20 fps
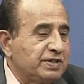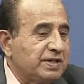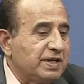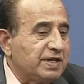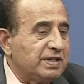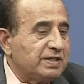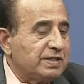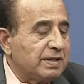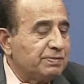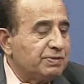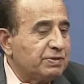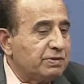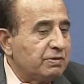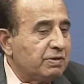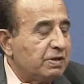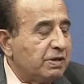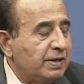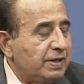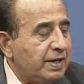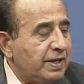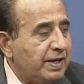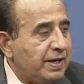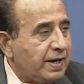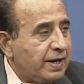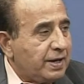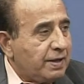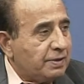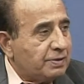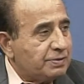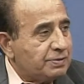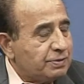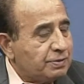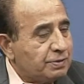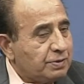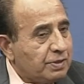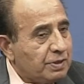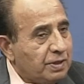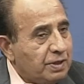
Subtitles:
and subsequently I read also,